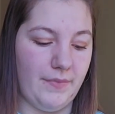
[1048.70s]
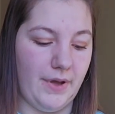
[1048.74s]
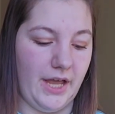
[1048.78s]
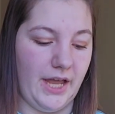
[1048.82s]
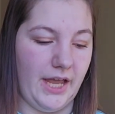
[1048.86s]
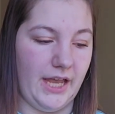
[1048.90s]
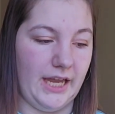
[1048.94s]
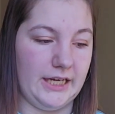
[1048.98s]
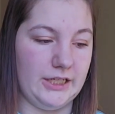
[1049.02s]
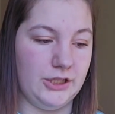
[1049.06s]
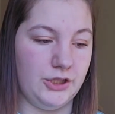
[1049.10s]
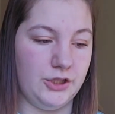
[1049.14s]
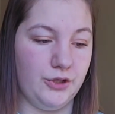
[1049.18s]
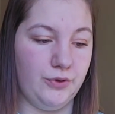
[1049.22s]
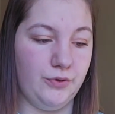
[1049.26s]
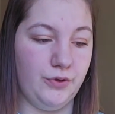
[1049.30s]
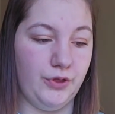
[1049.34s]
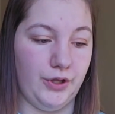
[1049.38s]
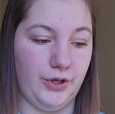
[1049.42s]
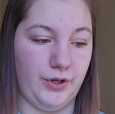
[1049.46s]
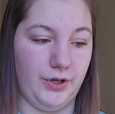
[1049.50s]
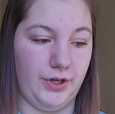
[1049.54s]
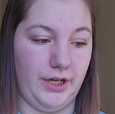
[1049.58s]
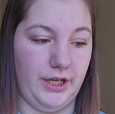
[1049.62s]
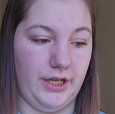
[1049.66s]
by
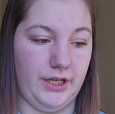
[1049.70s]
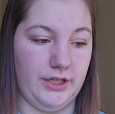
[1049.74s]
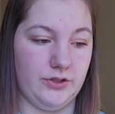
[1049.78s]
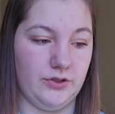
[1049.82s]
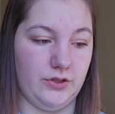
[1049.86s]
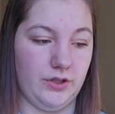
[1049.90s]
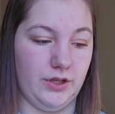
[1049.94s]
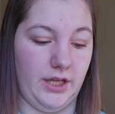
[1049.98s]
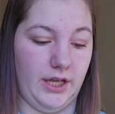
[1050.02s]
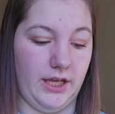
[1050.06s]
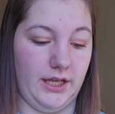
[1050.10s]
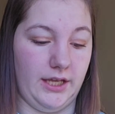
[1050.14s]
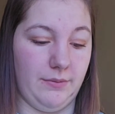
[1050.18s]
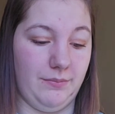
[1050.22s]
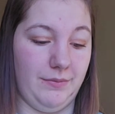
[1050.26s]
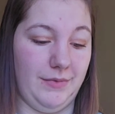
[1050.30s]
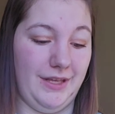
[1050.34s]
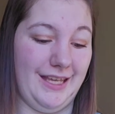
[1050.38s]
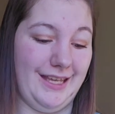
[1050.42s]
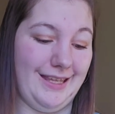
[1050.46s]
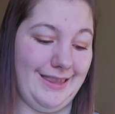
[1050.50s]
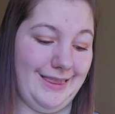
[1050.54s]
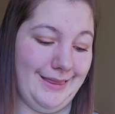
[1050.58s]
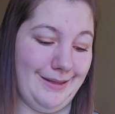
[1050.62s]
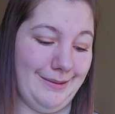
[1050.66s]
2:30 so that I can
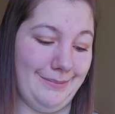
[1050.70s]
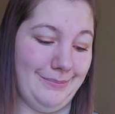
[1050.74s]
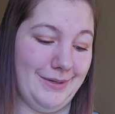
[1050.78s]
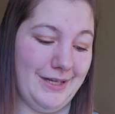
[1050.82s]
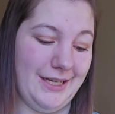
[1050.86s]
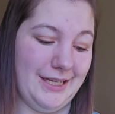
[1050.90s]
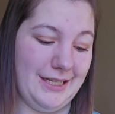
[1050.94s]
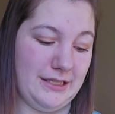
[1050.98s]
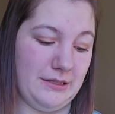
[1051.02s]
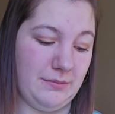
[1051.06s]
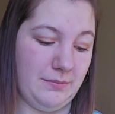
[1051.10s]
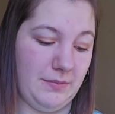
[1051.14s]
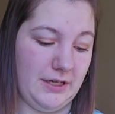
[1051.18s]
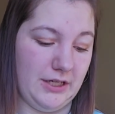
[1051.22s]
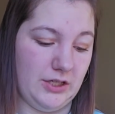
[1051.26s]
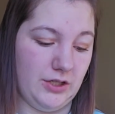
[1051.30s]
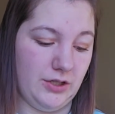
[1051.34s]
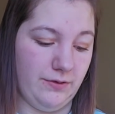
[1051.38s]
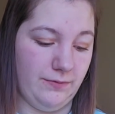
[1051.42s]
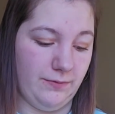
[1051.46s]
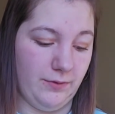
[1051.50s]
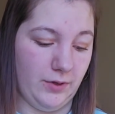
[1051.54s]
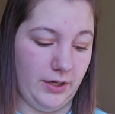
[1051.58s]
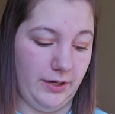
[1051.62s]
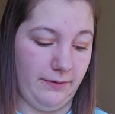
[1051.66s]
be in the bus by
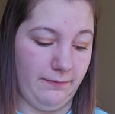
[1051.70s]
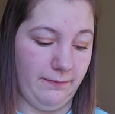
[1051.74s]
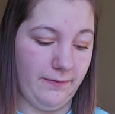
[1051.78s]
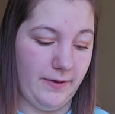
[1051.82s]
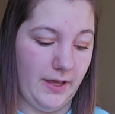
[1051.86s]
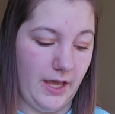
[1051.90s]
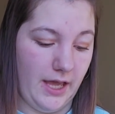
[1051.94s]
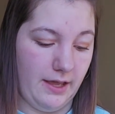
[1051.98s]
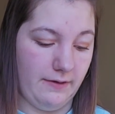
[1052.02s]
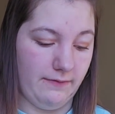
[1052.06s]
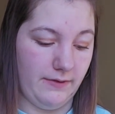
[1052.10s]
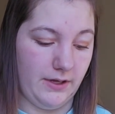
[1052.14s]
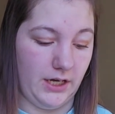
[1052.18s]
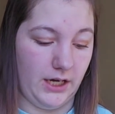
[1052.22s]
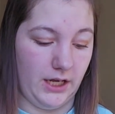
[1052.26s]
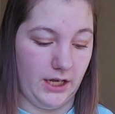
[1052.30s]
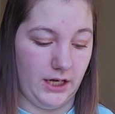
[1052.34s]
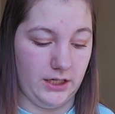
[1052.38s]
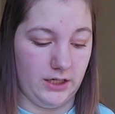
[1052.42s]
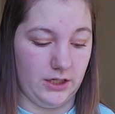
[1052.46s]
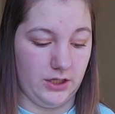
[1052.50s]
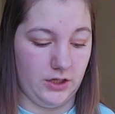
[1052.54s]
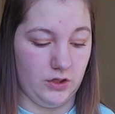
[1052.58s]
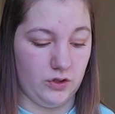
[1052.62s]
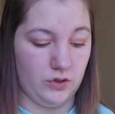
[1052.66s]
2:45 and
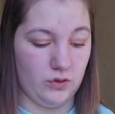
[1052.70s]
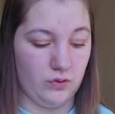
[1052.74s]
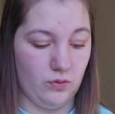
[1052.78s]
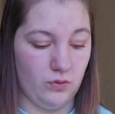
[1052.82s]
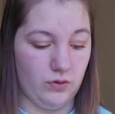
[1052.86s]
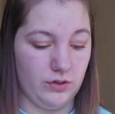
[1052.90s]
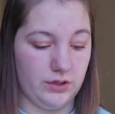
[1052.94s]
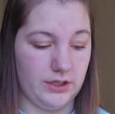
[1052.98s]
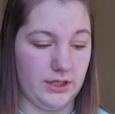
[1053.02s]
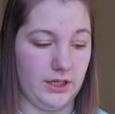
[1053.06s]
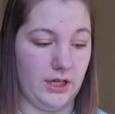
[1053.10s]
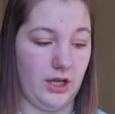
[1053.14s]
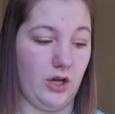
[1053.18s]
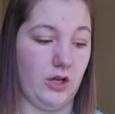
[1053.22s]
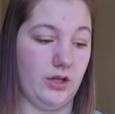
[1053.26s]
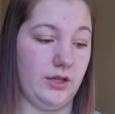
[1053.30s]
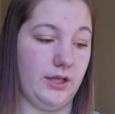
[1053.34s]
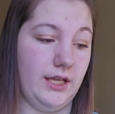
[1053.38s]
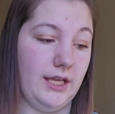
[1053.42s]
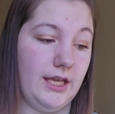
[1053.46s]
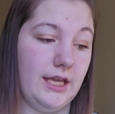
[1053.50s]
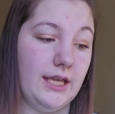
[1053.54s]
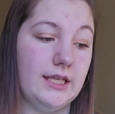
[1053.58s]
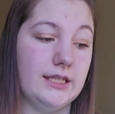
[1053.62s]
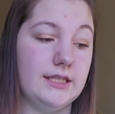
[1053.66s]
hang to the schools to get all
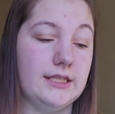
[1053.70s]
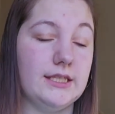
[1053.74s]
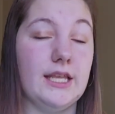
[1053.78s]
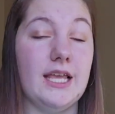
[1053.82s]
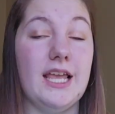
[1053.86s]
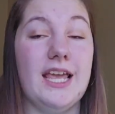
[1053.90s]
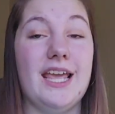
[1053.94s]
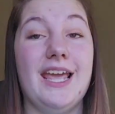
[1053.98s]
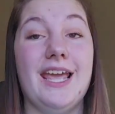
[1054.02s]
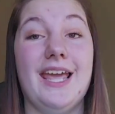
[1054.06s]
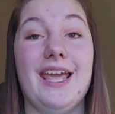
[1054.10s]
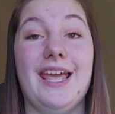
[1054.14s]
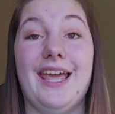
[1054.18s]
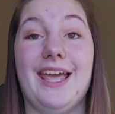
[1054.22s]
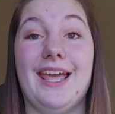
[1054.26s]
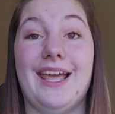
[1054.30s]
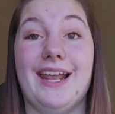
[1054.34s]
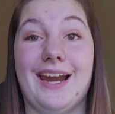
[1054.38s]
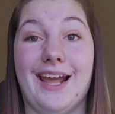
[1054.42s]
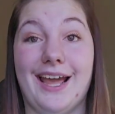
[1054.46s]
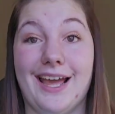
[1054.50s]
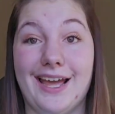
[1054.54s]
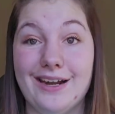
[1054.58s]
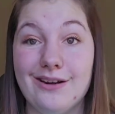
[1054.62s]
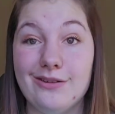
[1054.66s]
the kids.
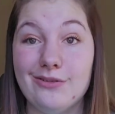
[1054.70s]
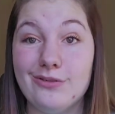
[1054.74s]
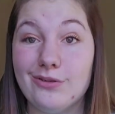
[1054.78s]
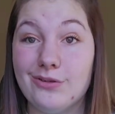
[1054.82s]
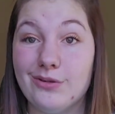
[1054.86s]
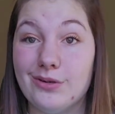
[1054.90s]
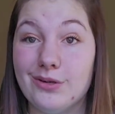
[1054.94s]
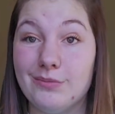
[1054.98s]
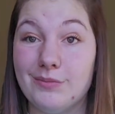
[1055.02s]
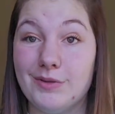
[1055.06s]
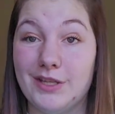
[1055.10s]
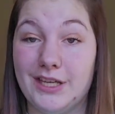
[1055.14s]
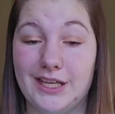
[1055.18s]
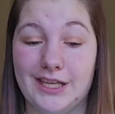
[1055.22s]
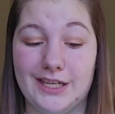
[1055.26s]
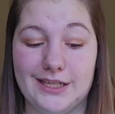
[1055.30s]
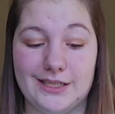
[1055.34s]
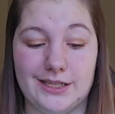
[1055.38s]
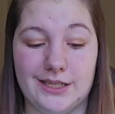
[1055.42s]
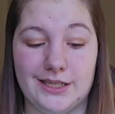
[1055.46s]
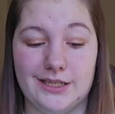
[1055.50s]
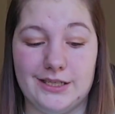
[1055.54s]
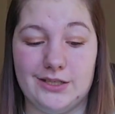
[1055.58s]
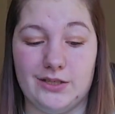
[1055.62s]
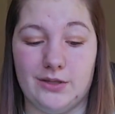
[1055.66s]
And I don't normally get
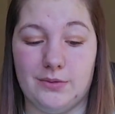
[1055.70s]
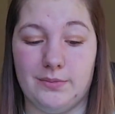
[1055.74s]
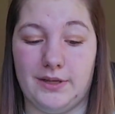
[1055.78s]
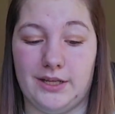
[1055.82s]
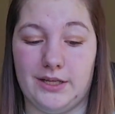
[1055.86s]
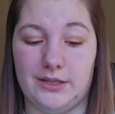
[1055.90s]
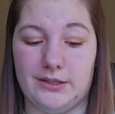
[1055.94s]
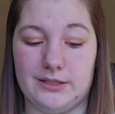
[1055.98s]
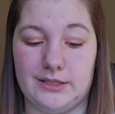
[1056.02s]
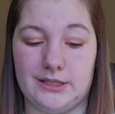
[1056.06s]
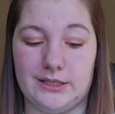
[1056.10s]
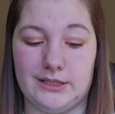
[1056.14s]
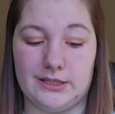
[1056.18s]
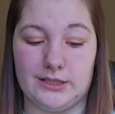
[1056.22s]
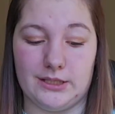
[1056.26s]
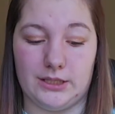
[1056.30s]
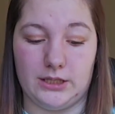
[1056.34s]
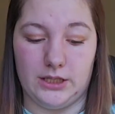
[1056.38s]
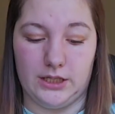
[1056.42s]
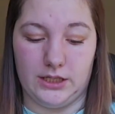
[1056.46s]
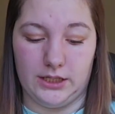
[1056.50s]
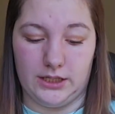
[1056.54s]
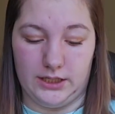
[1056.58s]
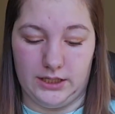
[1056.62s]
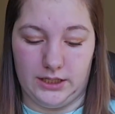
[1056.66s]
done till about 6
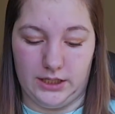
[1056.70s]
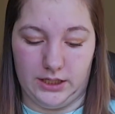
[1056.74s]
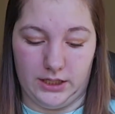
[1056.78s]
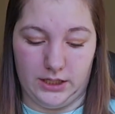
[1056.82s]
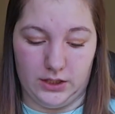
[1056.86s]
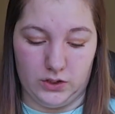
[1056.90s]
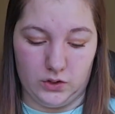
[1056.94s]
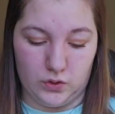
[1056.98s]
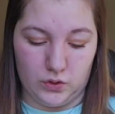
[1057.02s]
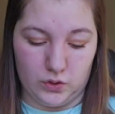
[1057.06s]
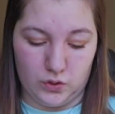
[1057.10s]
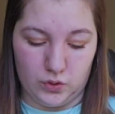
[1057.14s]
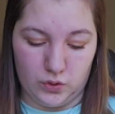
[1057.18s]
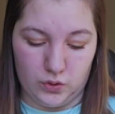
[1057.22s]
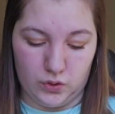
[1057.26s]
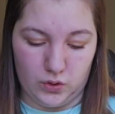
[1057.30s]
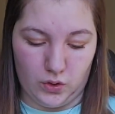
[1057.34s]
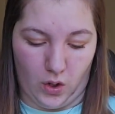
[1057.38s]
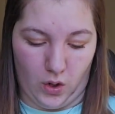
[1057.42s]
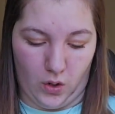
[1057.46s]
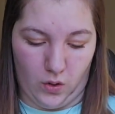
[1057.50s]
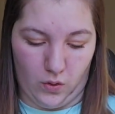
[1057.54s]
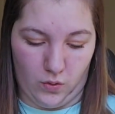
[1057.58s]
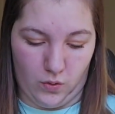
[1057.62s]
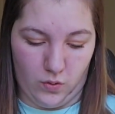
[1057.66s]
o'clock at night.
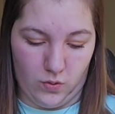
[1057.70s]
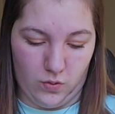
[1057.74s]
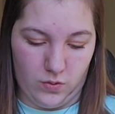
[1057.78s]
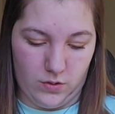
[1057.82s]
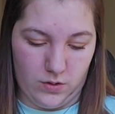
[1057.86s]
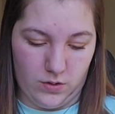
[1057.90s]
So